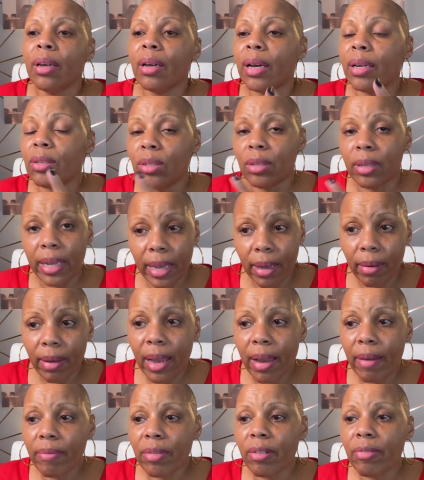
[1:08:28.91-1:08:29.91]
i now
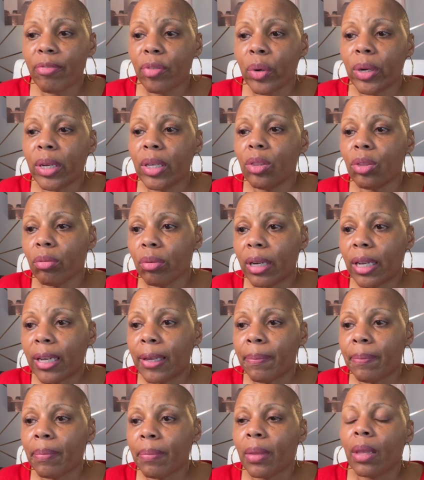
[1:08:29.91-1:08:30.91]
have the 43